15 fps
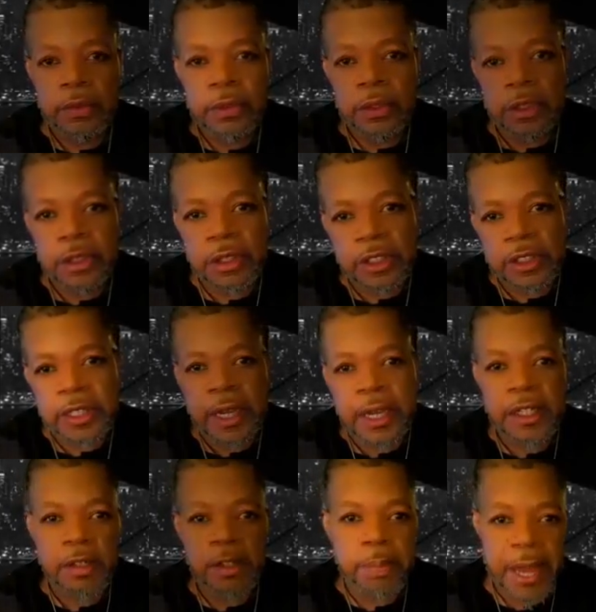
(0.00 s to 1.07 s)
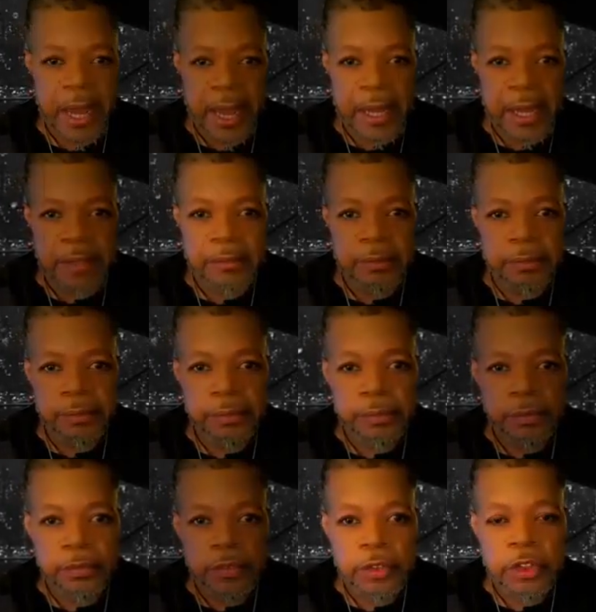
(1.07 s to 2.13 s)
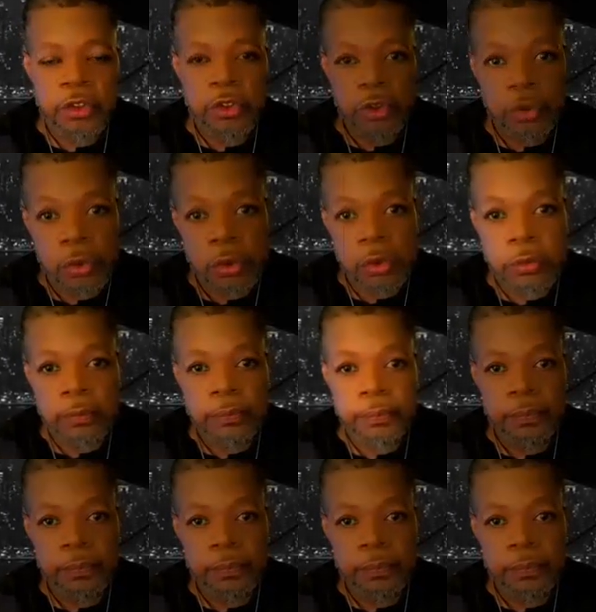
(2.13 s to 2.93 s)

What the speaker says: the good and the bad, the dual,